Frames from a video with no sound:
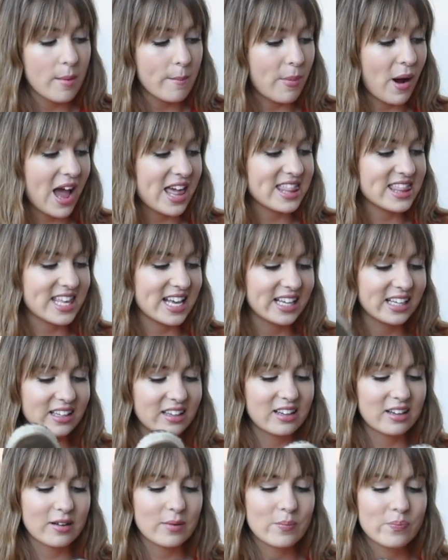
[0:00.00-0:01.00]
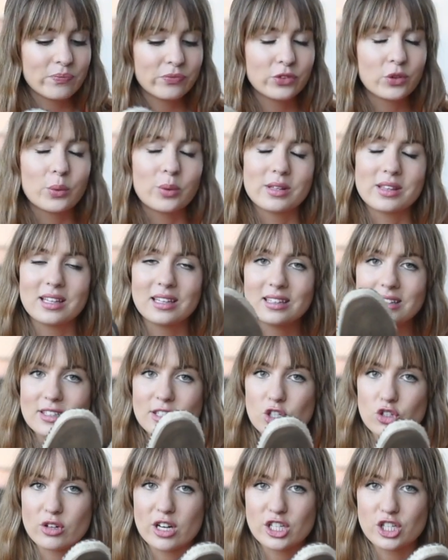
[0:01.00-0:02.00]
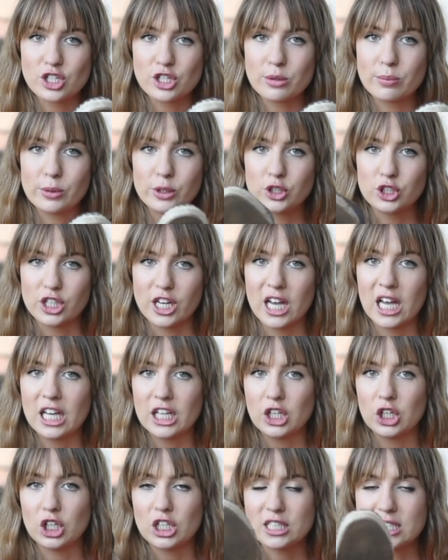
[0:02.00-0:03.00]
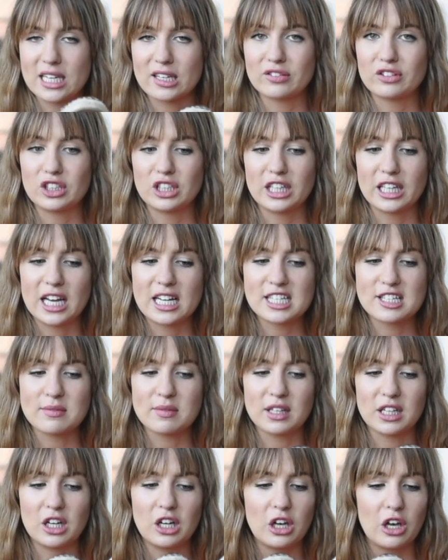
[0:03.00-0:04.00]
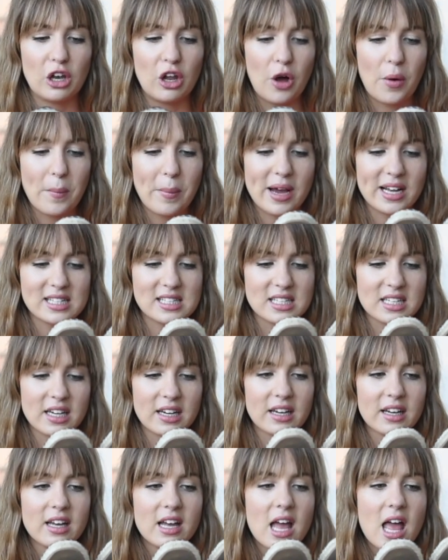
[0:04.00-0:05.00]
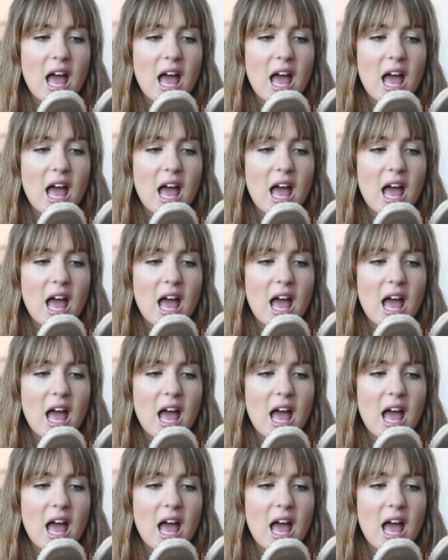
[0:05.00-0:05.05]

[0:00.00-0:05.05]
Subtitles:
But I think with a little stretch in the budget, you can definitely get something a lot better.